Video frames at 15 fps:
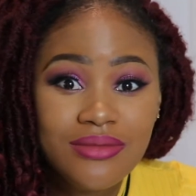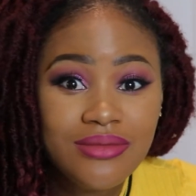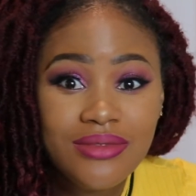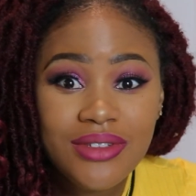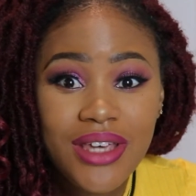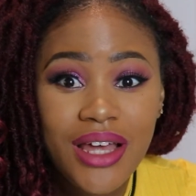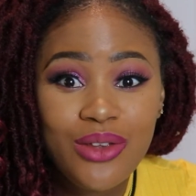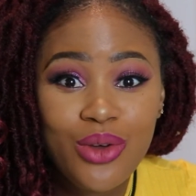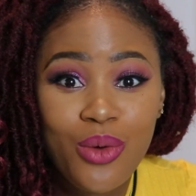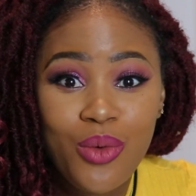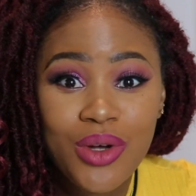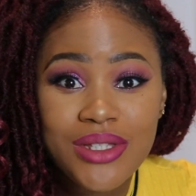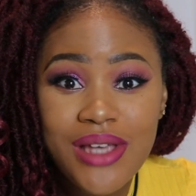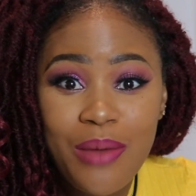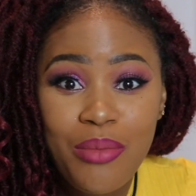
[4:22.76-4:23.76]
get your
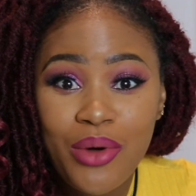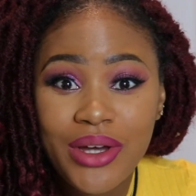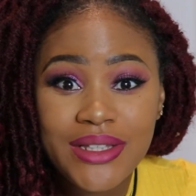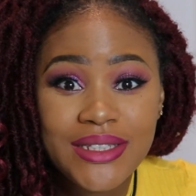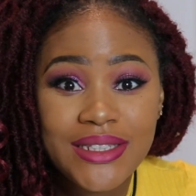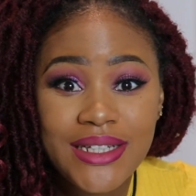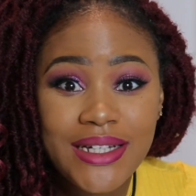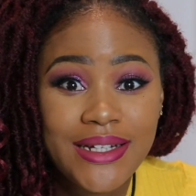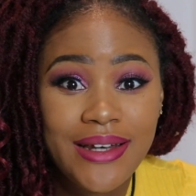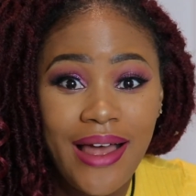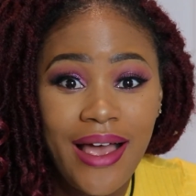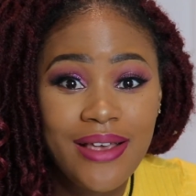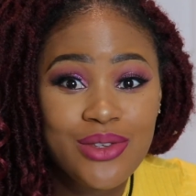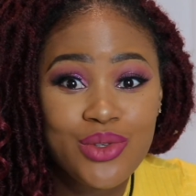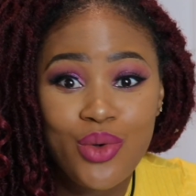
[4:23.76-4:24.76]
water, pour it in a
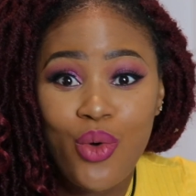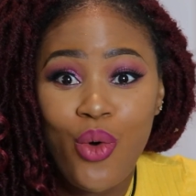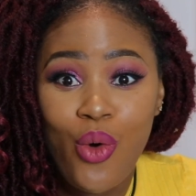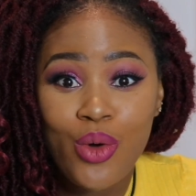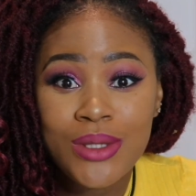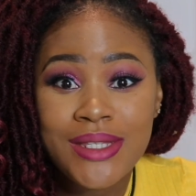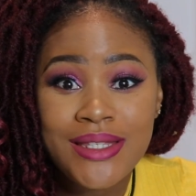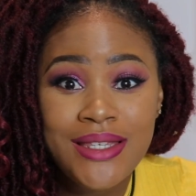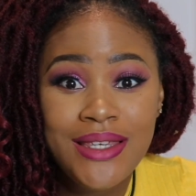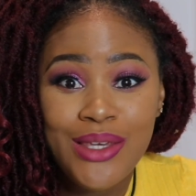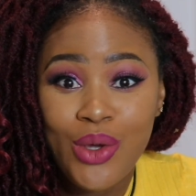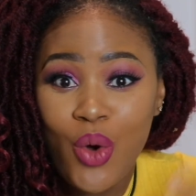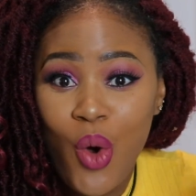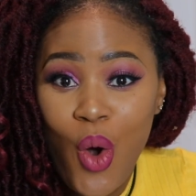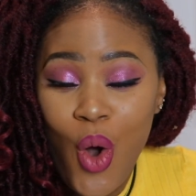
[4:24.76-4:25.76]
glass, or tea
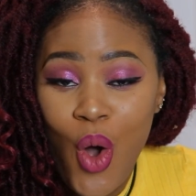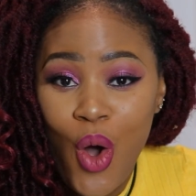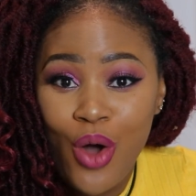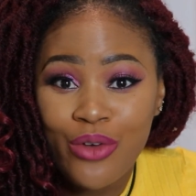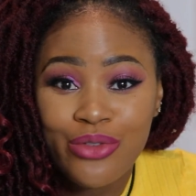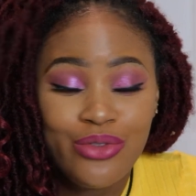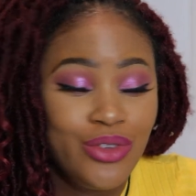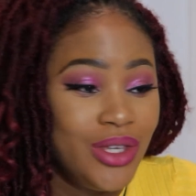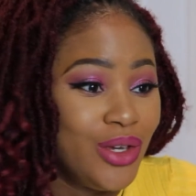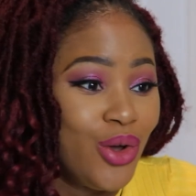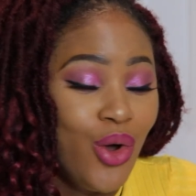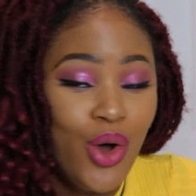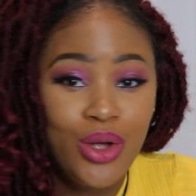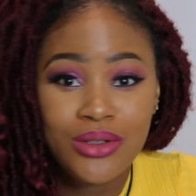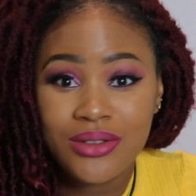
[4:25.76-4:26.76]
or coffee,
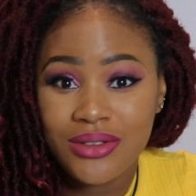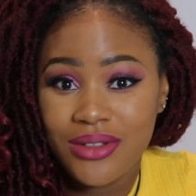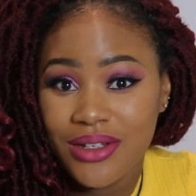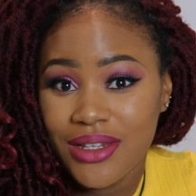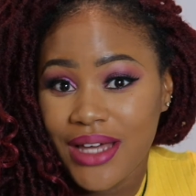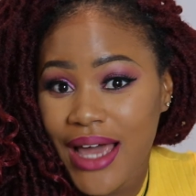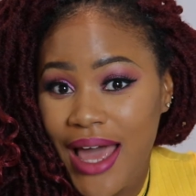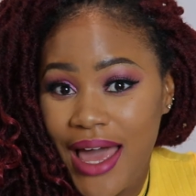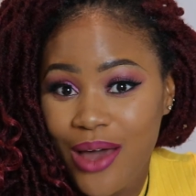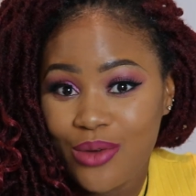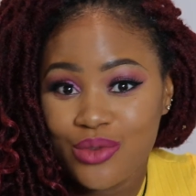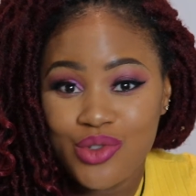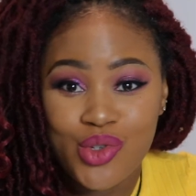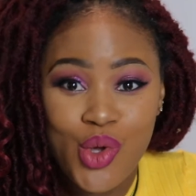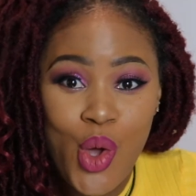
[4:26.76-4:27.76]
cuddle on the
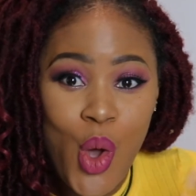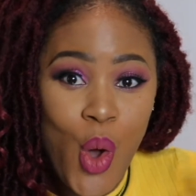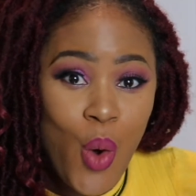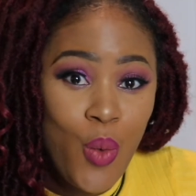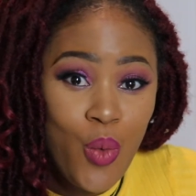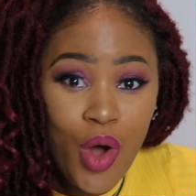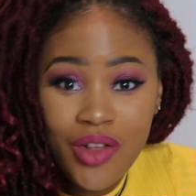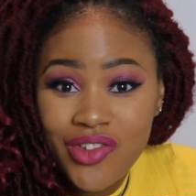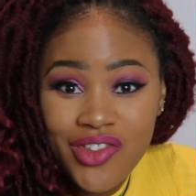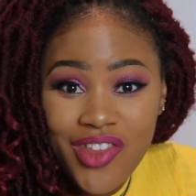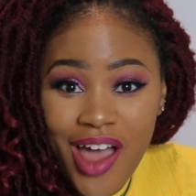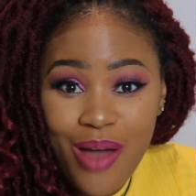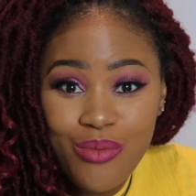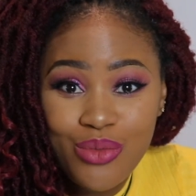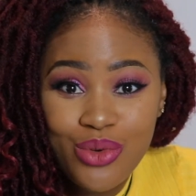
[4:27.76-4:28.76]
couch, watch
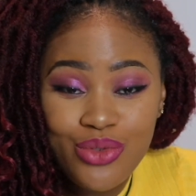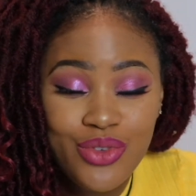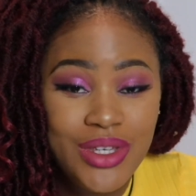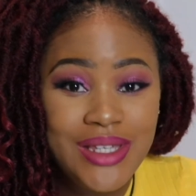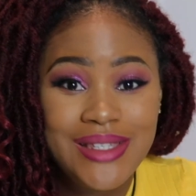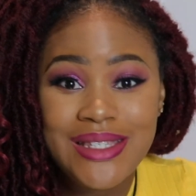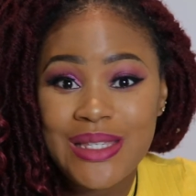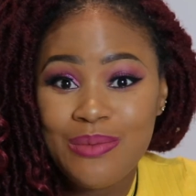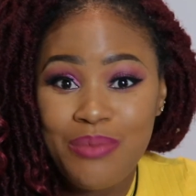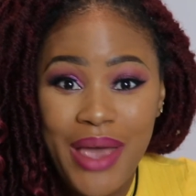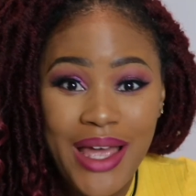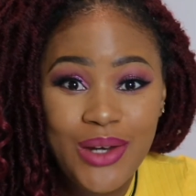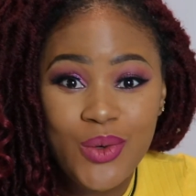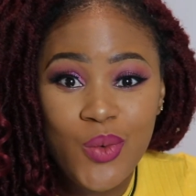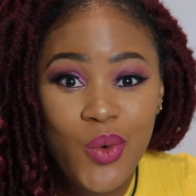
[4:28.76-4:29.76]
that movie,
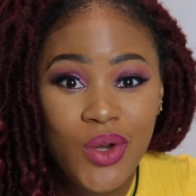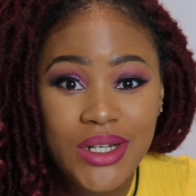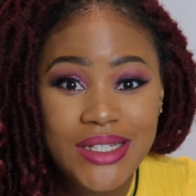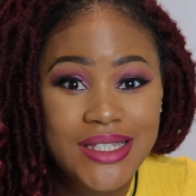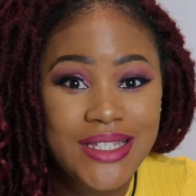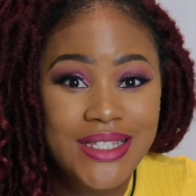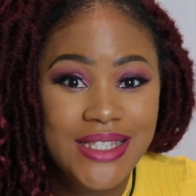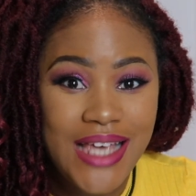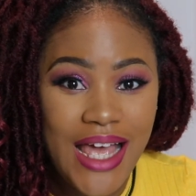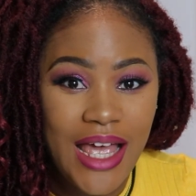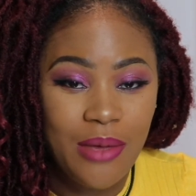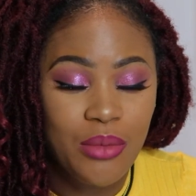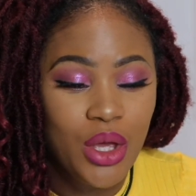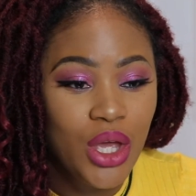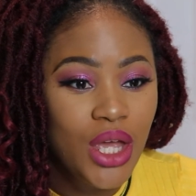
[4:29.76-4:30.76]
spend quality
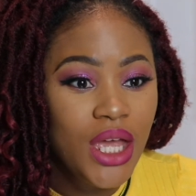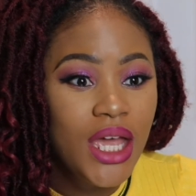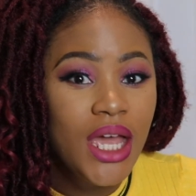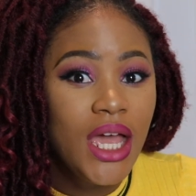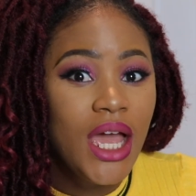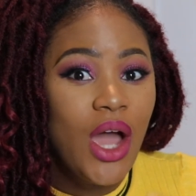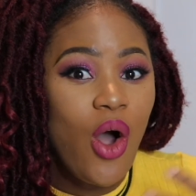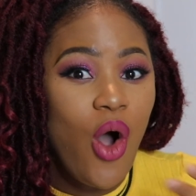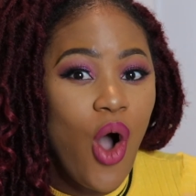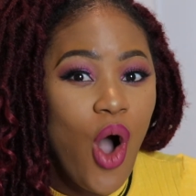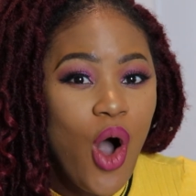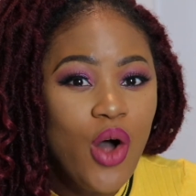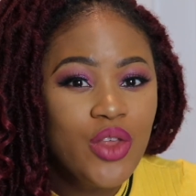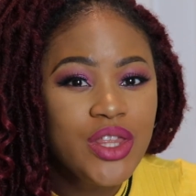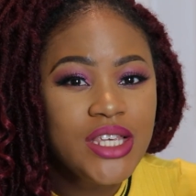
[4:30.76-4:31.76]
time.
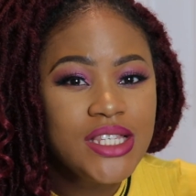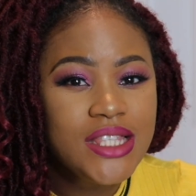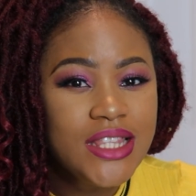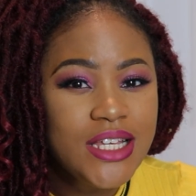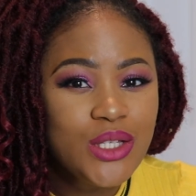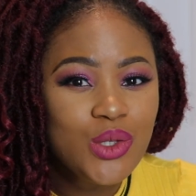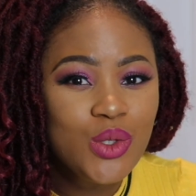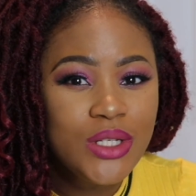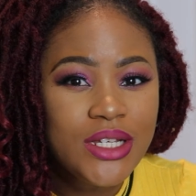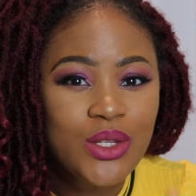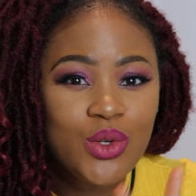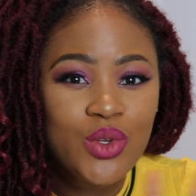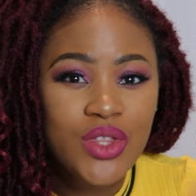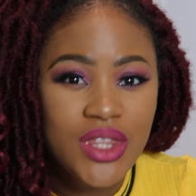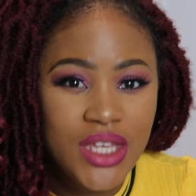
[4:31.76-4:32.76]
All these
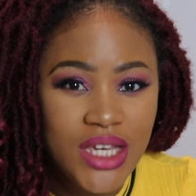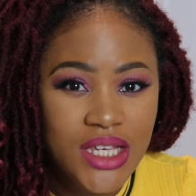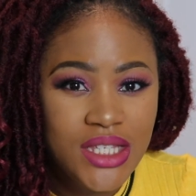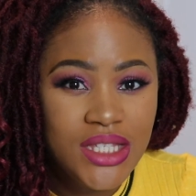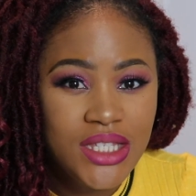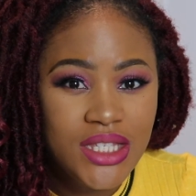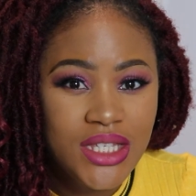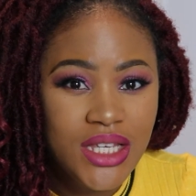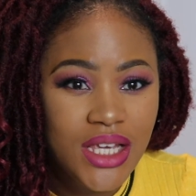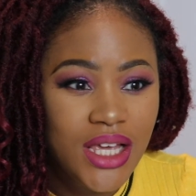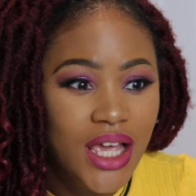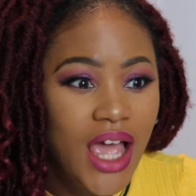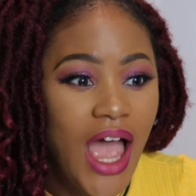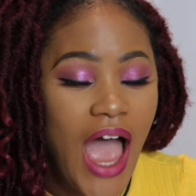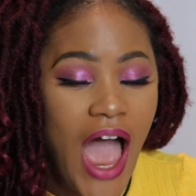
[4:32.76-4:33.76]
little things
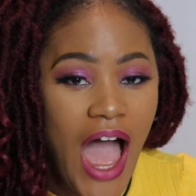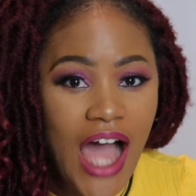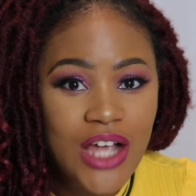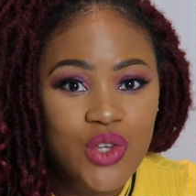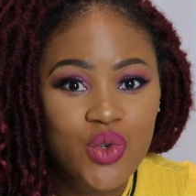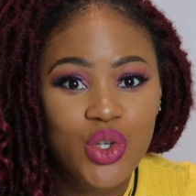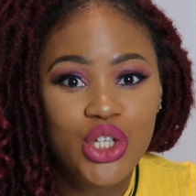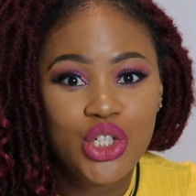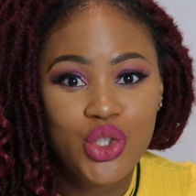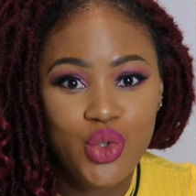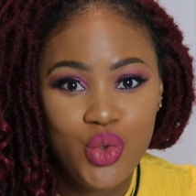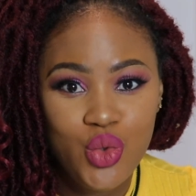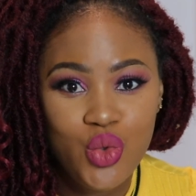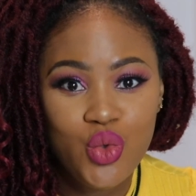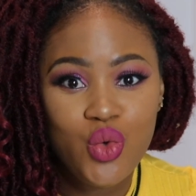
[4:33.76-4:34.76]
actually
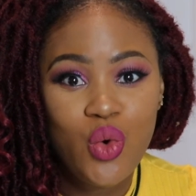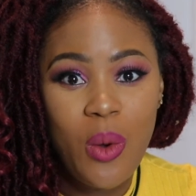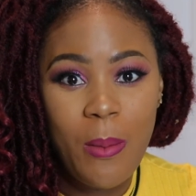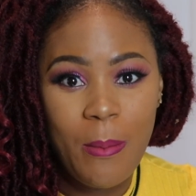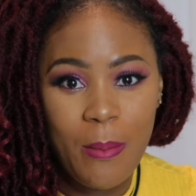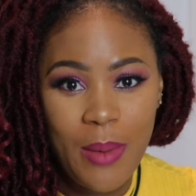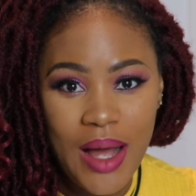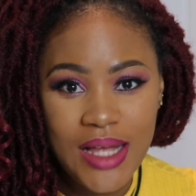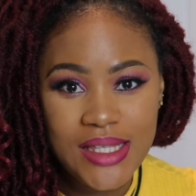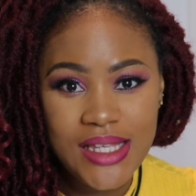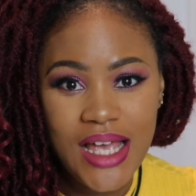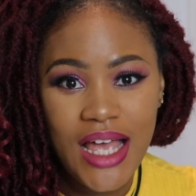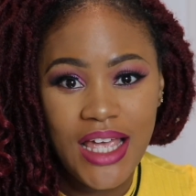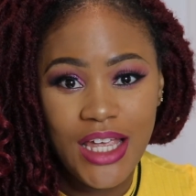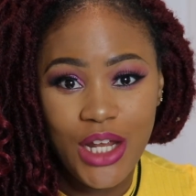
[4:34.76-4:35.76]
do
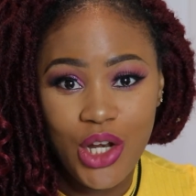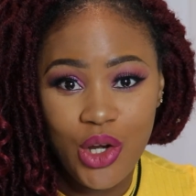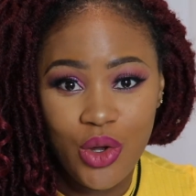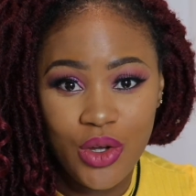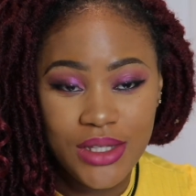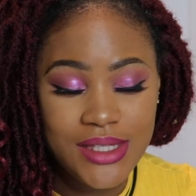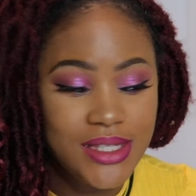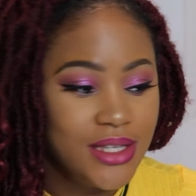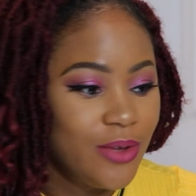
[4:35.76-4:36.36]
matter a lot.